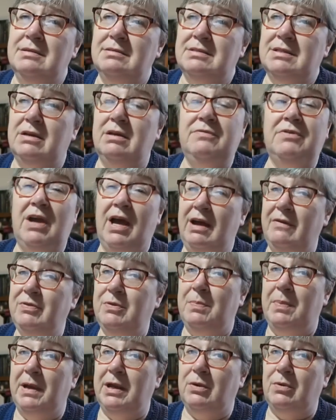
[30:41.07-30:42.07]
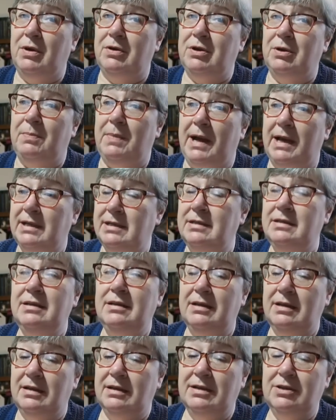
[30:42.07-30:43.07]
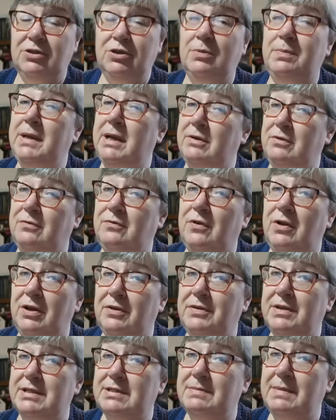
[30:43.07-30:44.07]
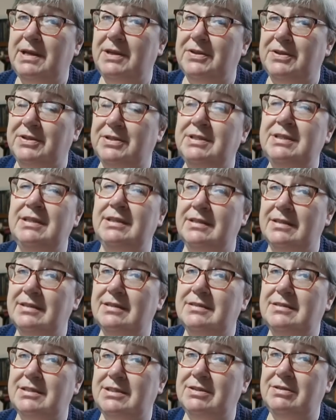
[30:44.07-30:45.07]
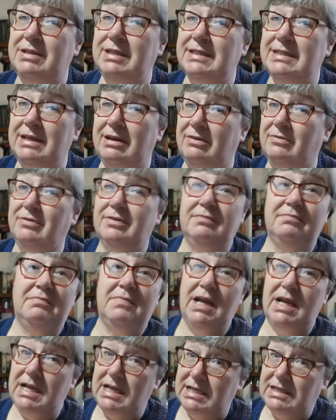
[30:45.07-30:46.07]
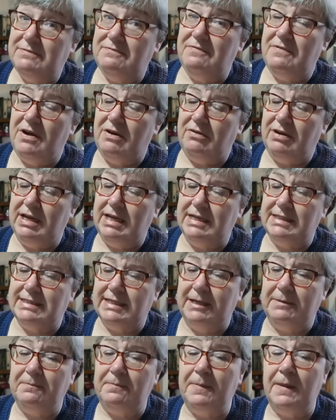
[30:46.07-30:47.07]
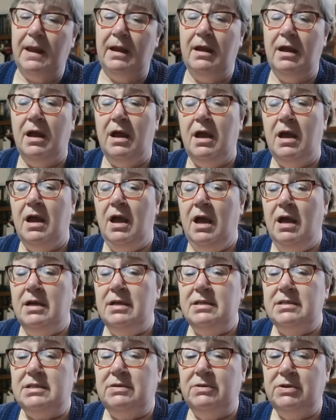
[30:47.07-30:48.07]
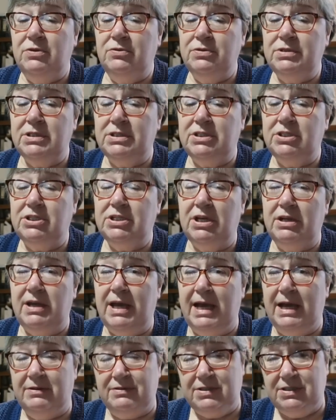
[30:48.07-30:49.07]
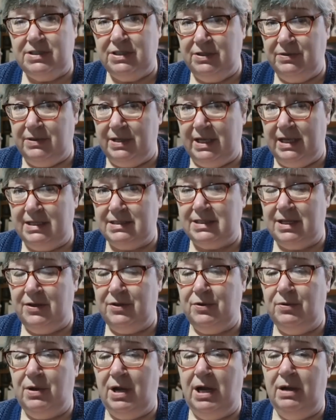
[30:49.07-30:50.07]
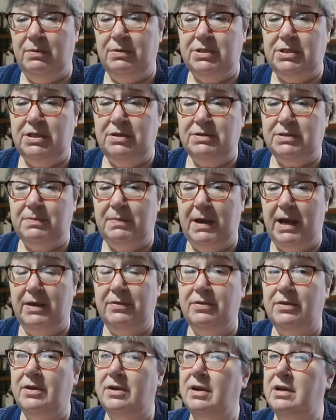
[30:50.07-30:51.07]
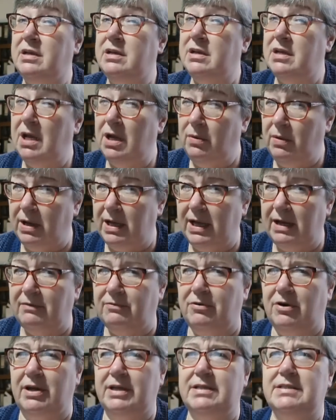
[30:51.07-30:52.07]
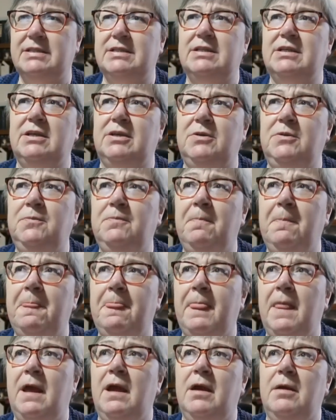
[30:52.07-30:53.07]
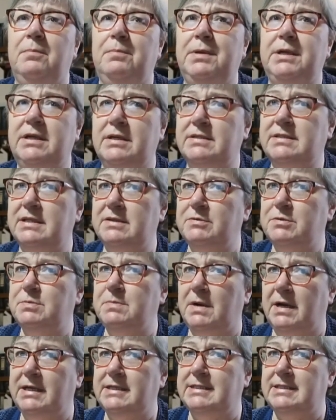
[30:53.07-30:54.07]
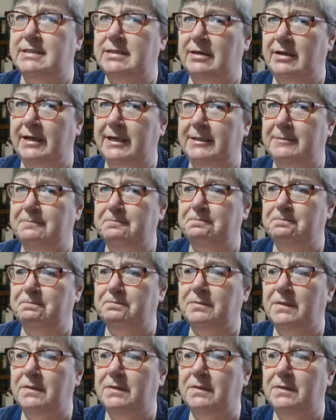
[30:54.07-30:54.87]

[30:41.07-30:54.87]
So if you have the Penguino pattern, you'll be able to follow this method to do it yourself. It's very easy. So in order to show you how to do this, I thought I would use a pattern that I know I have rights to because it was my design.